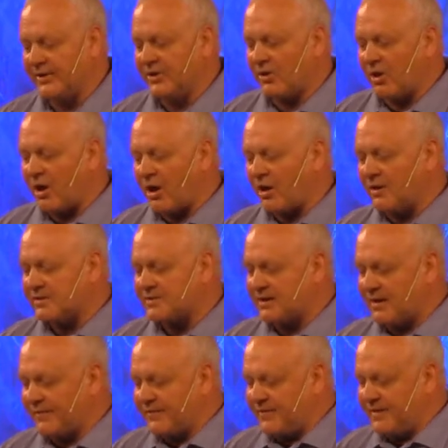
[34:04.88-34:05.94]
your heart
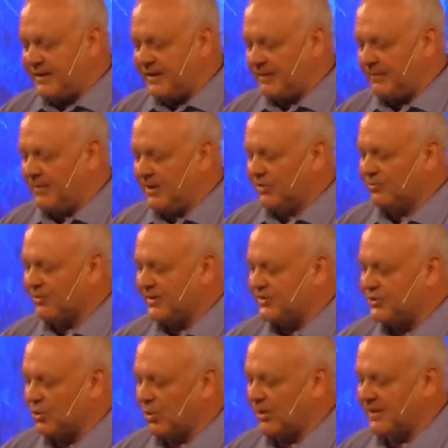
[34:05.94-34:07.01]
of them
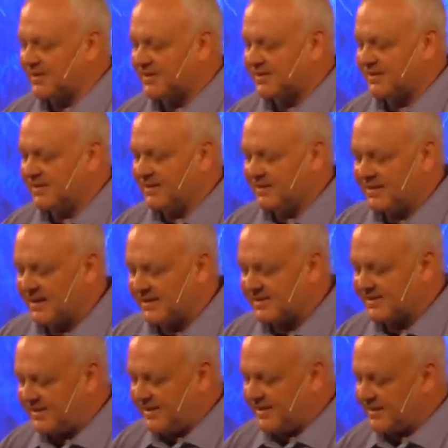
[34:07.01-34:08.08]
rejoice that
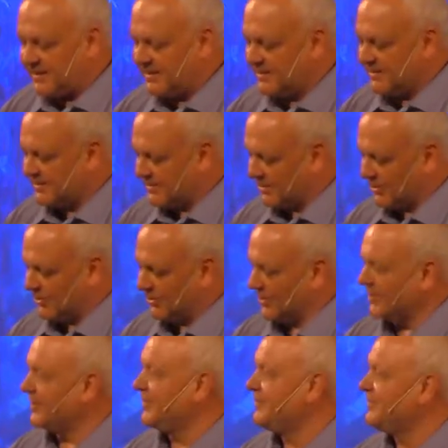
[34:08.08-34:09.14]
seek the
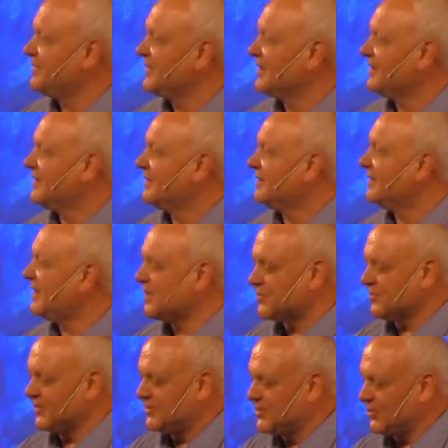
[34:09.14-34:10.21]
Lord. Let us
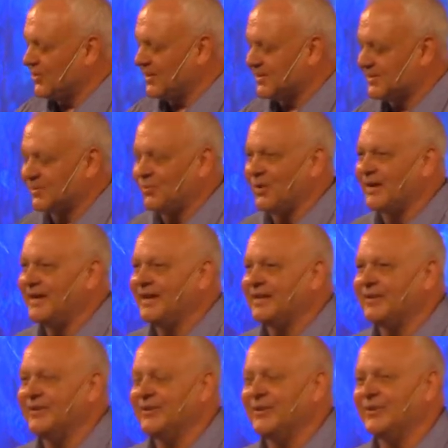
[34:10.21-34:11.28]
rejoice in what he
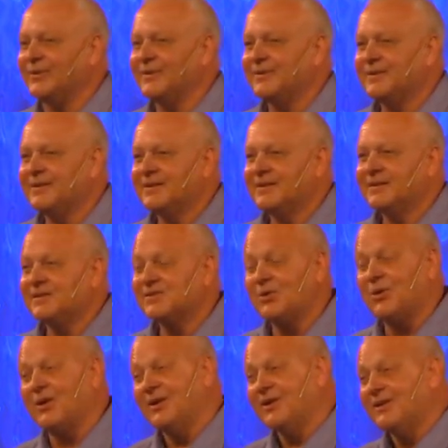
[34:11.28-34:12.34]
can do.
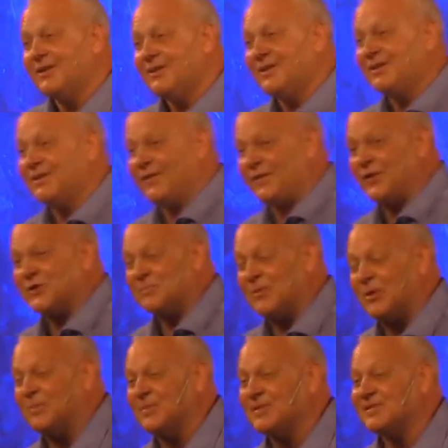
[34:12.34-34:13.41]
So, the first
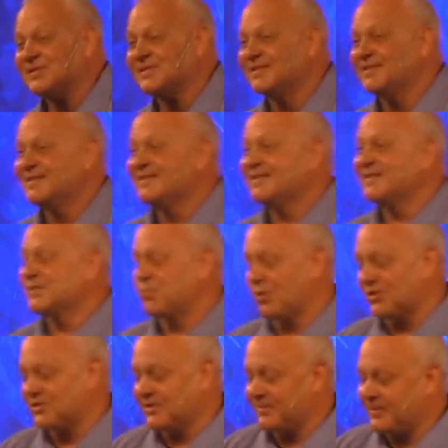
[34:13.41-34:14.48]
purpose is
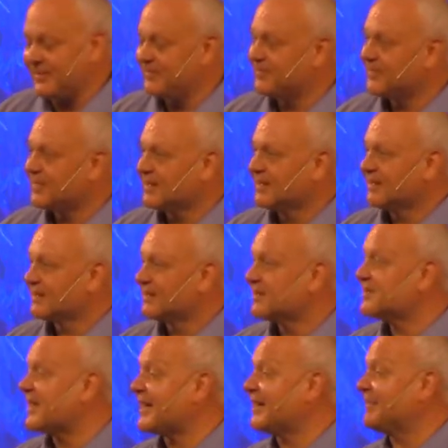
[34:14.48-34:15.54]
worship, the
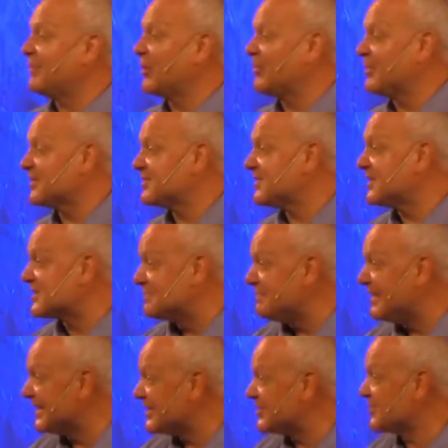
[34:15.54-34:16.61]
second purpose is
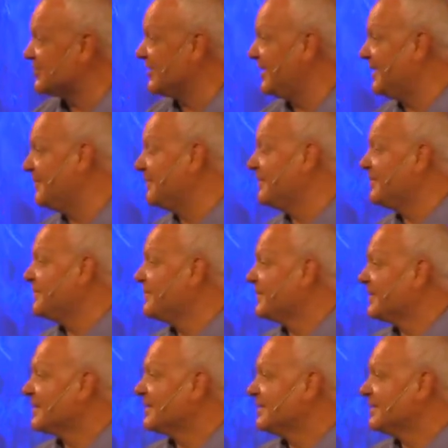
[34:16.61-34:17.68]
ministry.
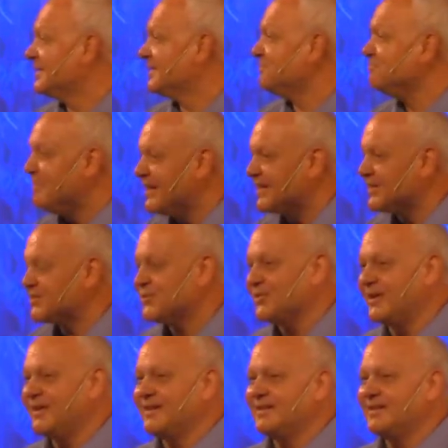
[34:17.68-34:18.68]
Ministry.